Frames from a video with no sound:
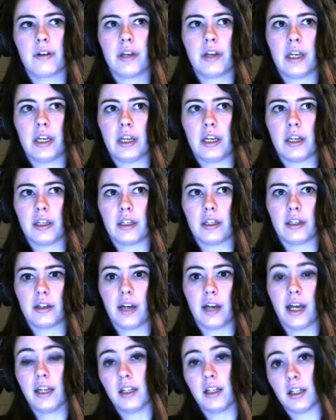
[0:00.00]
And
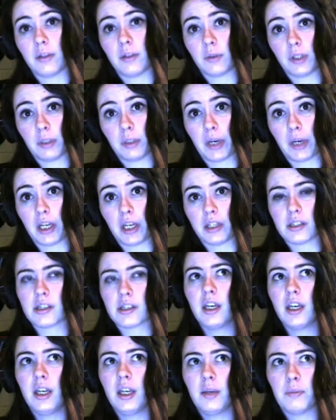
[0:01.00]
I didn't really mind,
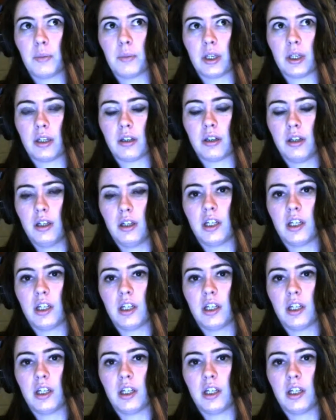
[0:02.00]
but